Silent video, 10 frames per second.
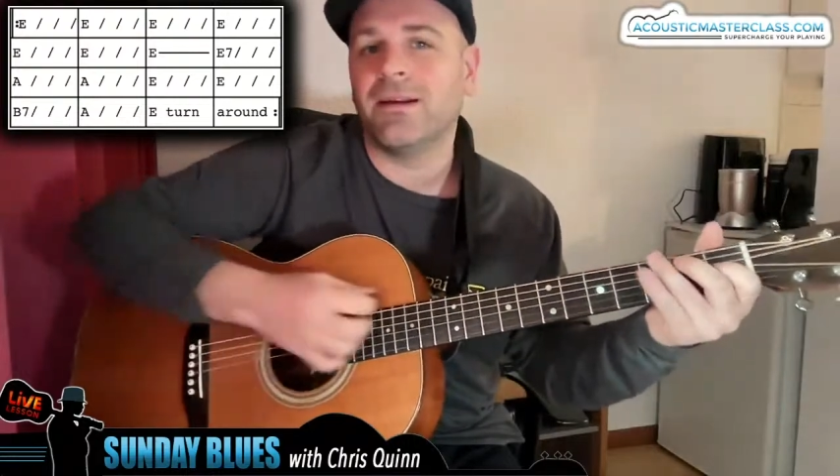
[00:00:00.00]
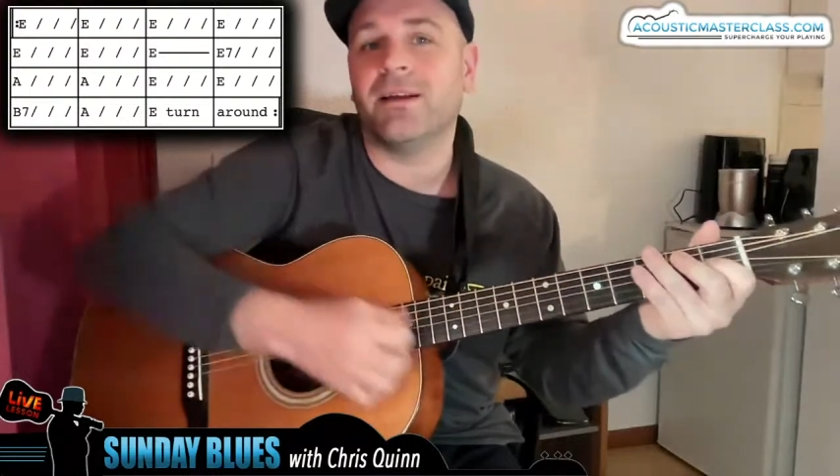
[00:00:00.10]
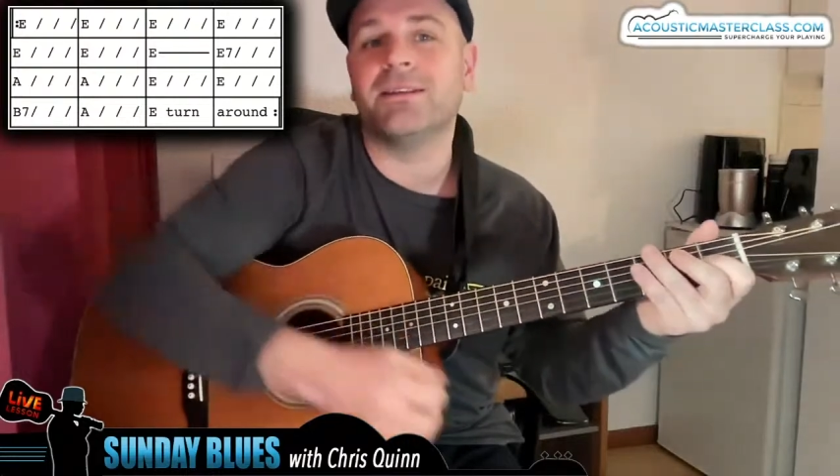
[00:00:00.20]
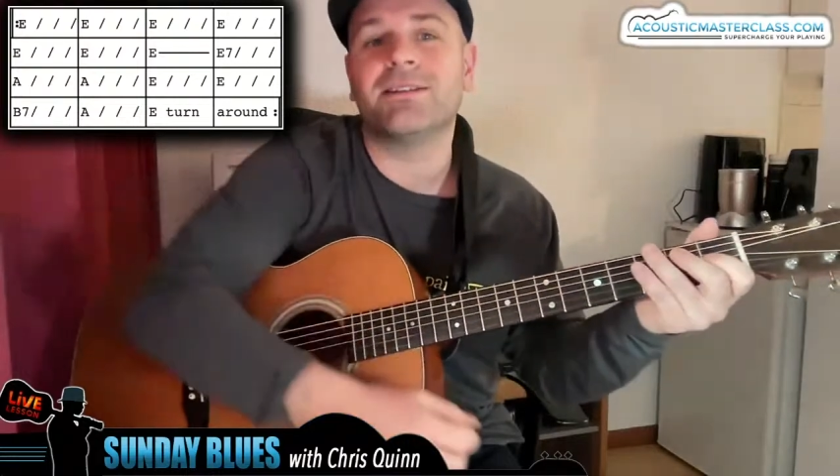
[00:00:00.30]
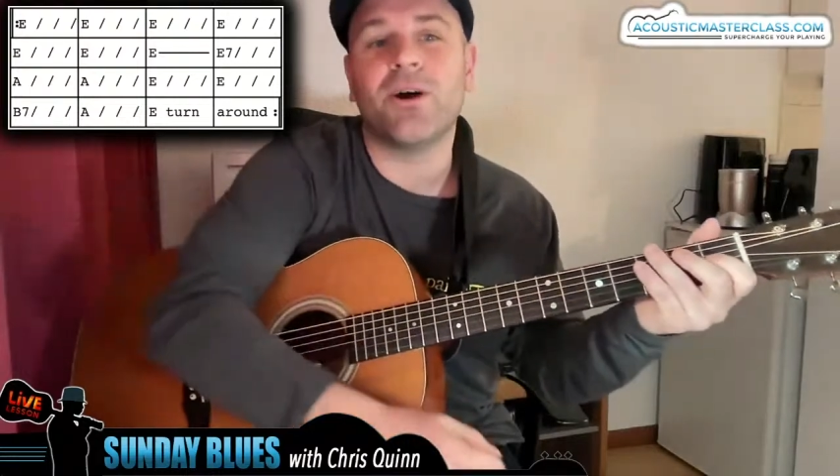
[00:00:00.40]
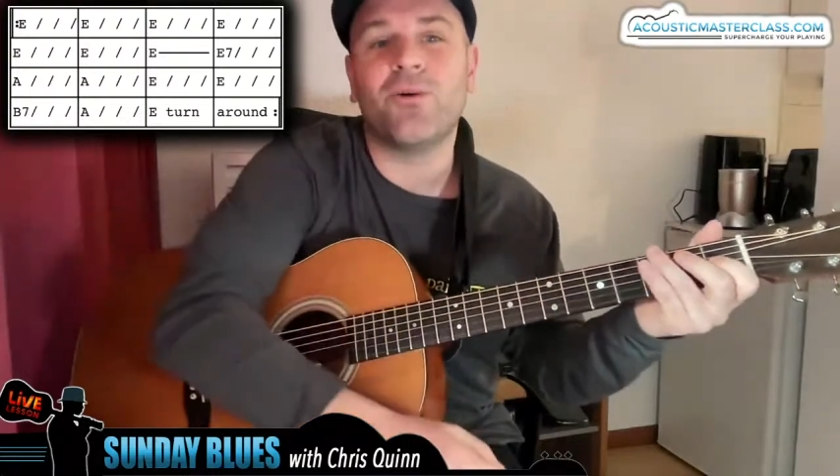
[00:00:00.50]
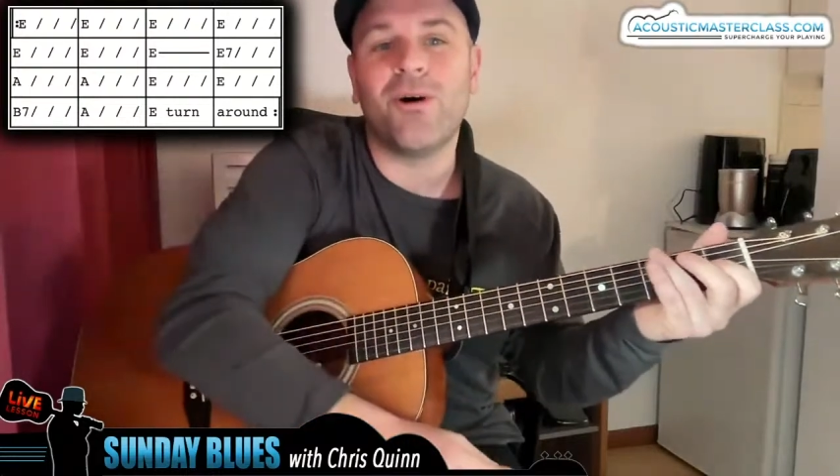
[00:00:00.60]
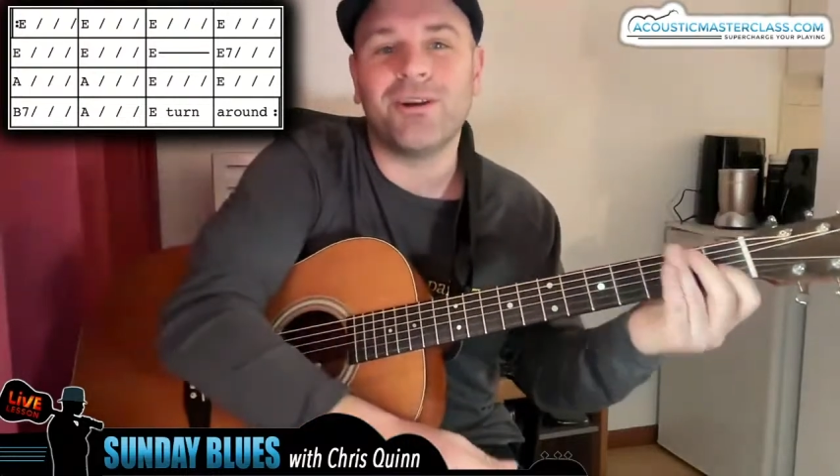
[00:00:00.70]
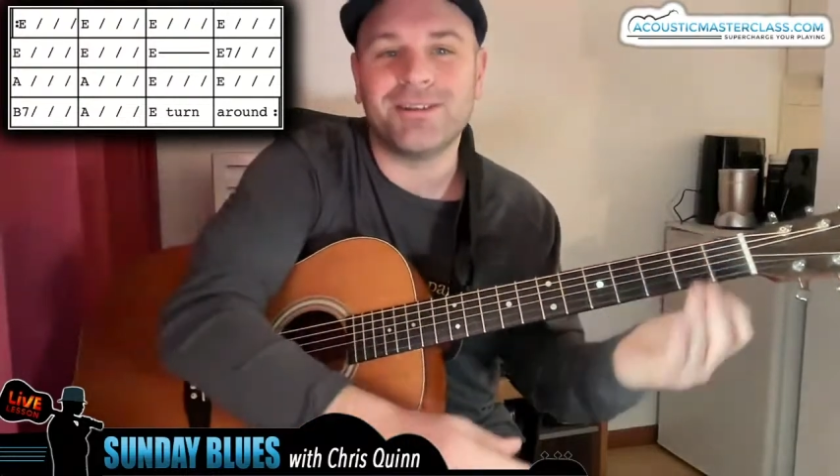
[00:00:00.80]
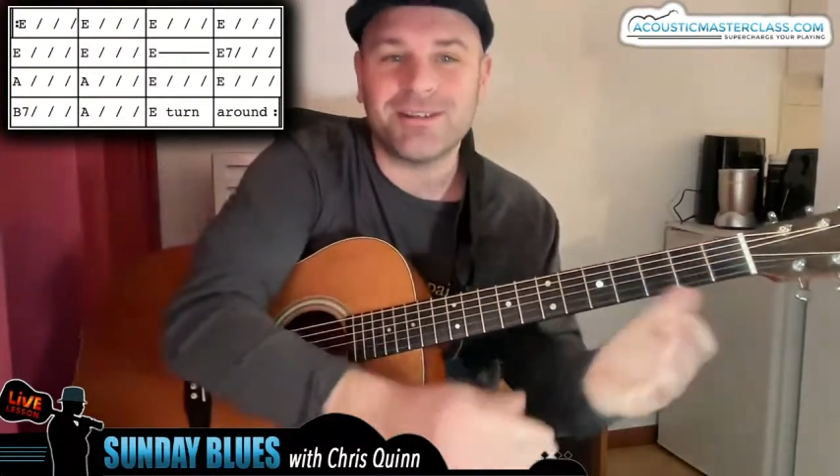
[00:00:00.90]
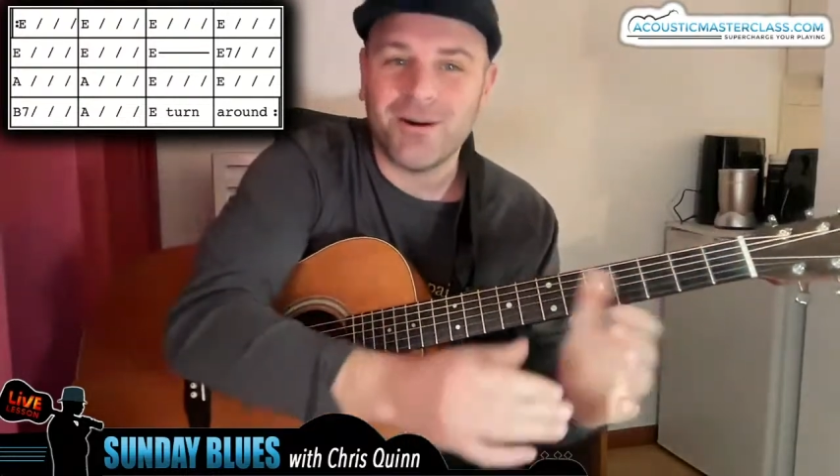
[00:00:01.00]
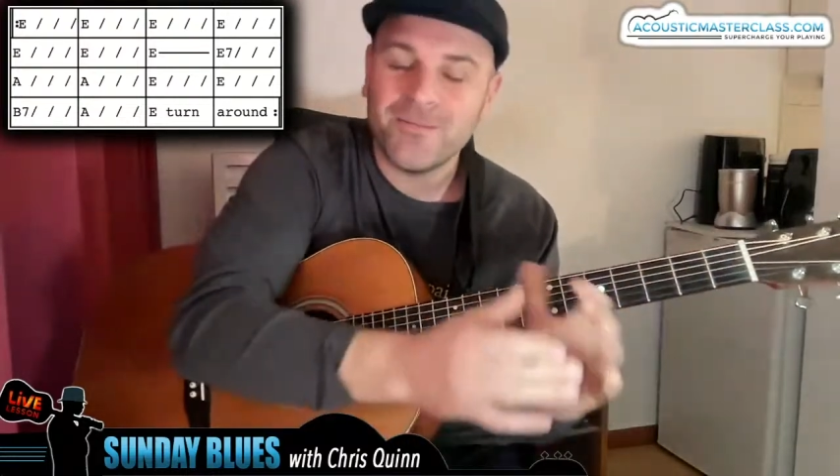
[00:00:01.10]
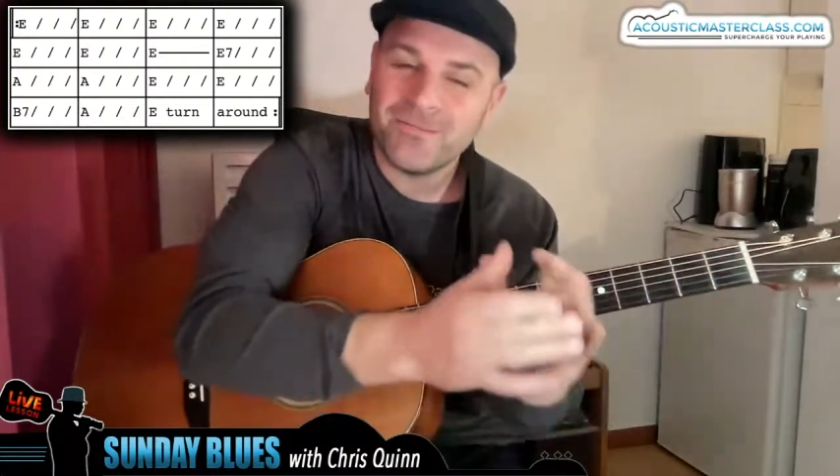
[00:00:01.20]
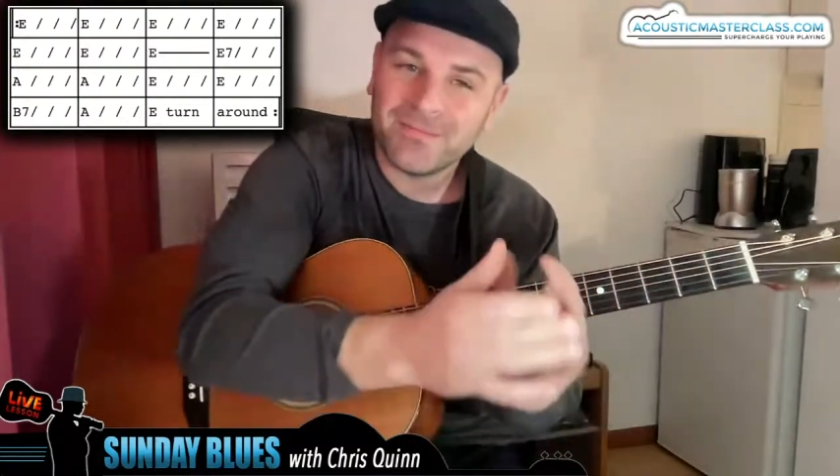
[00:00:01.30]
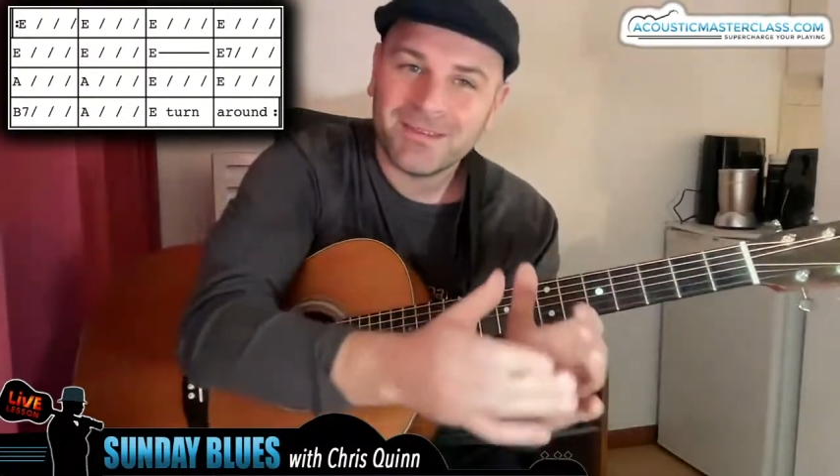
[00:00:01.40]
and so on. So
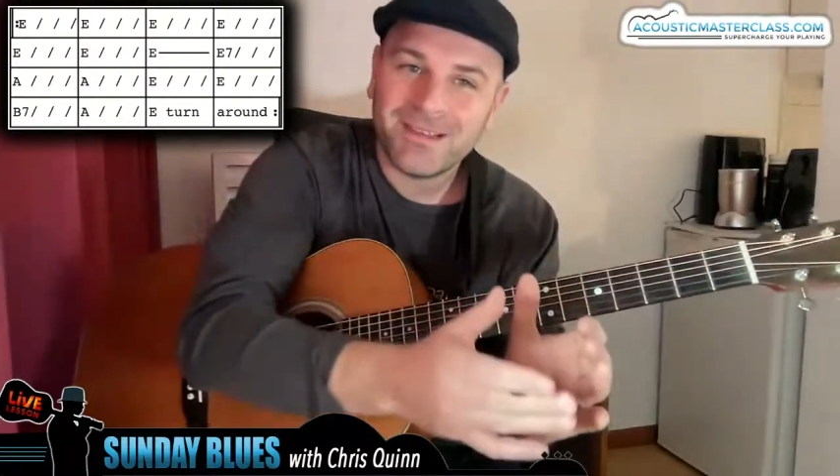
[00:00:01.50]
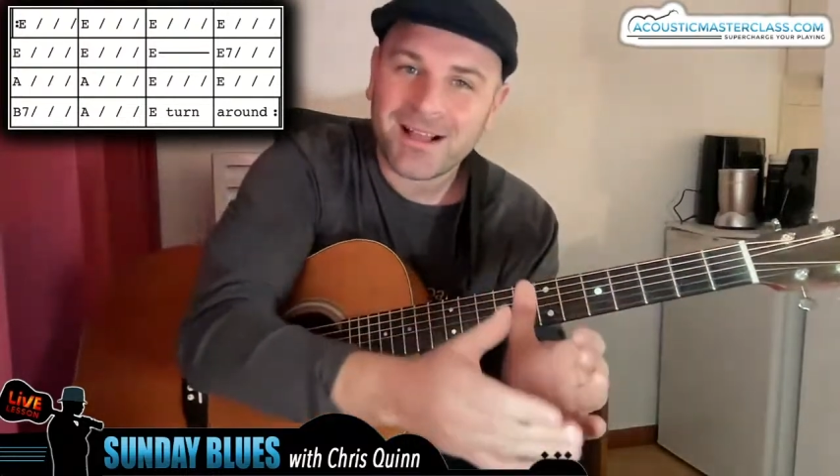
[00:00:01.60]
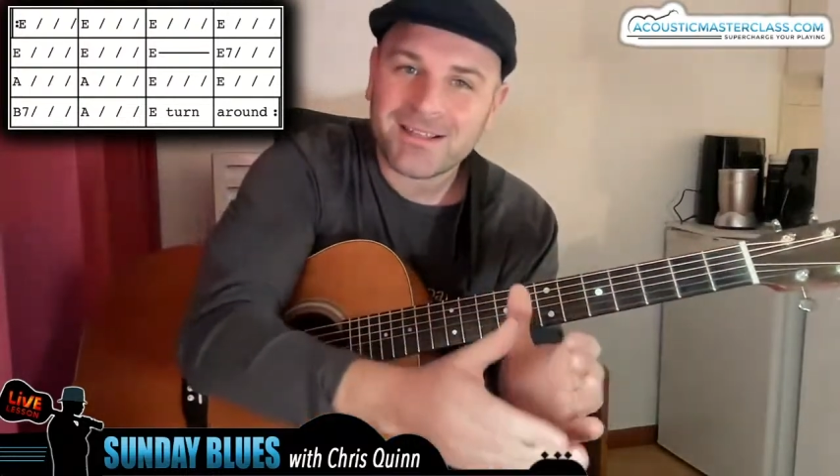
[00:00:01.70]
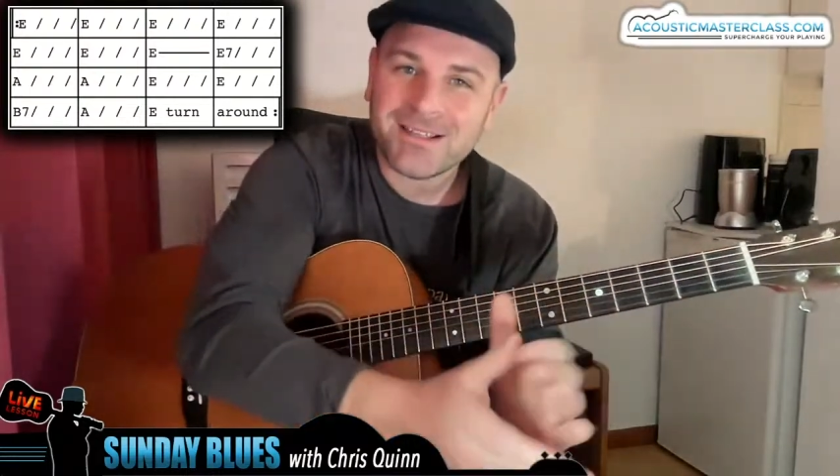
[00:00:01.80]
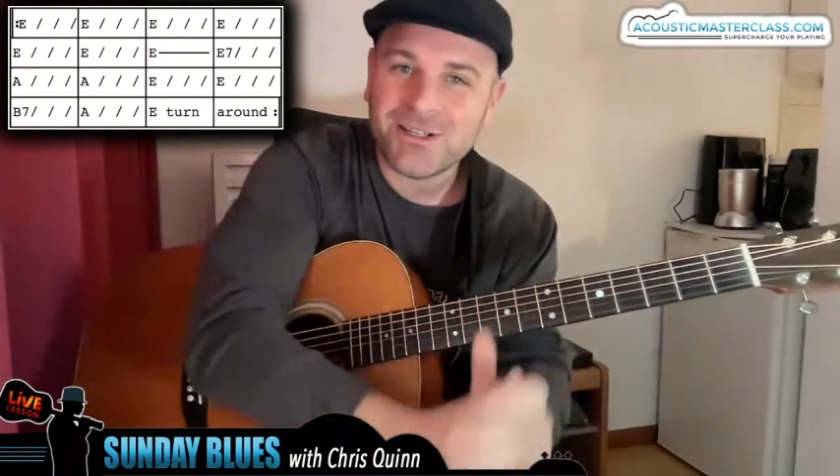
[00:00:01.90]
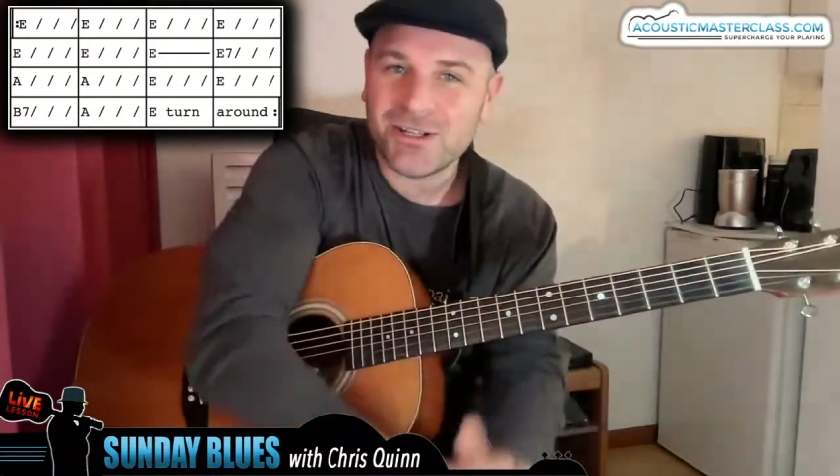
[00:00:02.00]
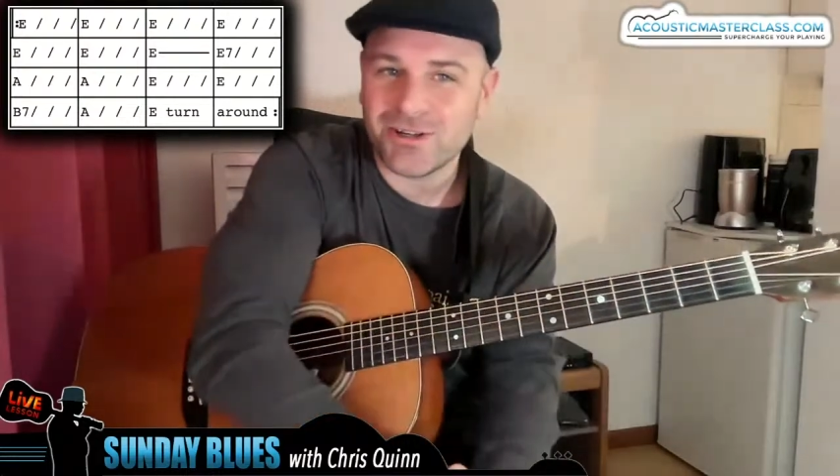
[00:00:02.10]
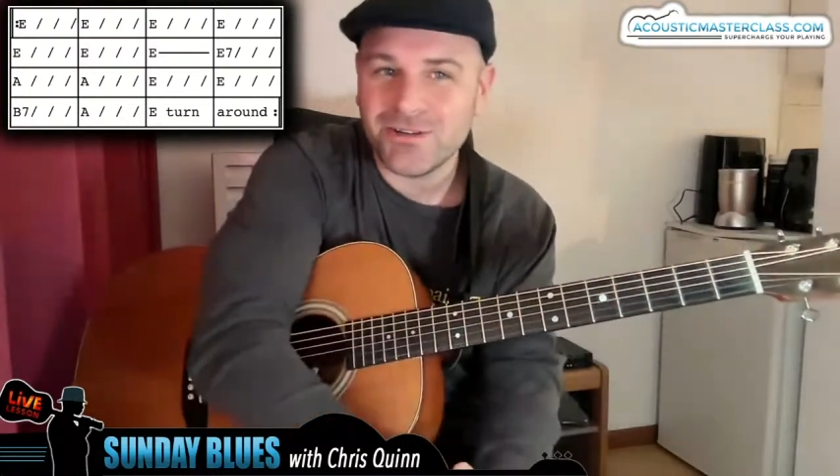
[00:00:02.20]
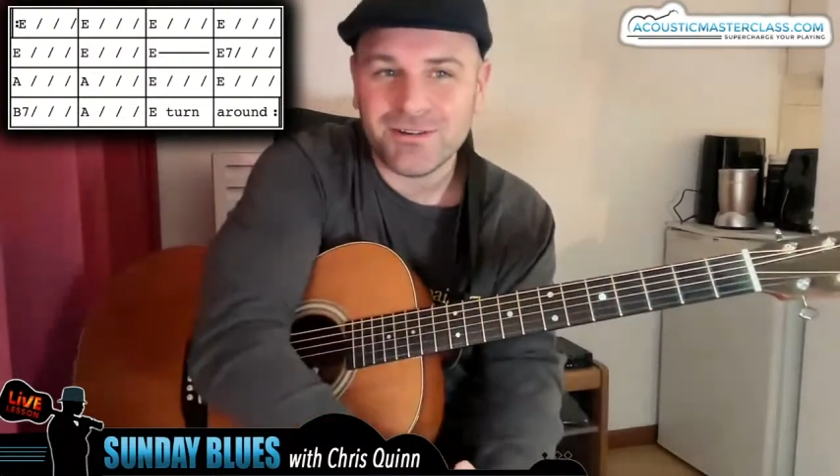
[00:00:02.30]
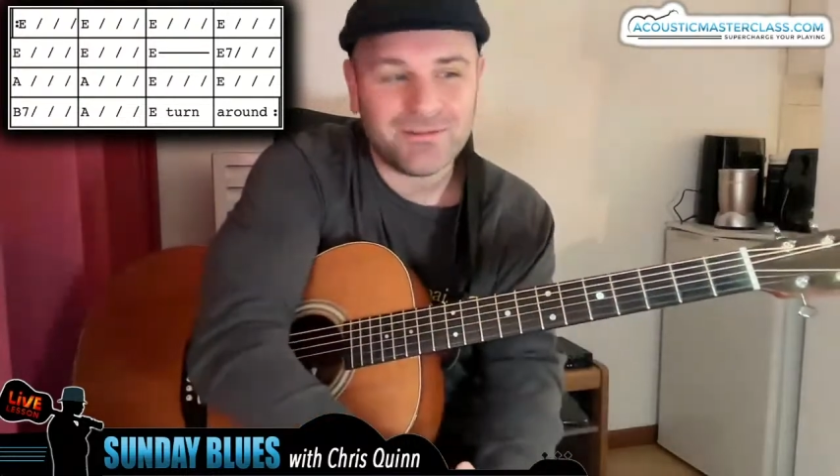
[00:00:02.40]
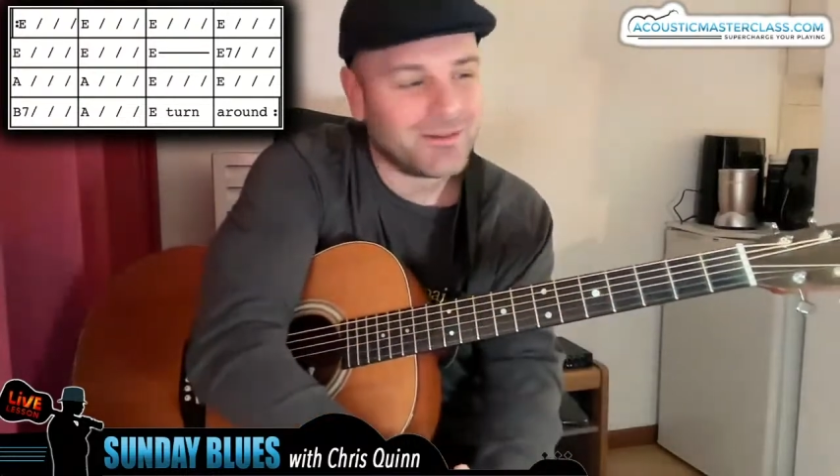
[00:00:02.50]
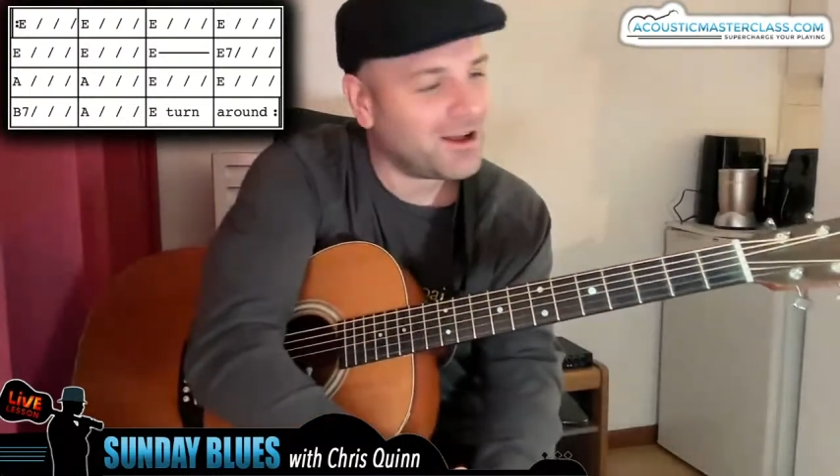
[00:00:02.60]
that's the tune.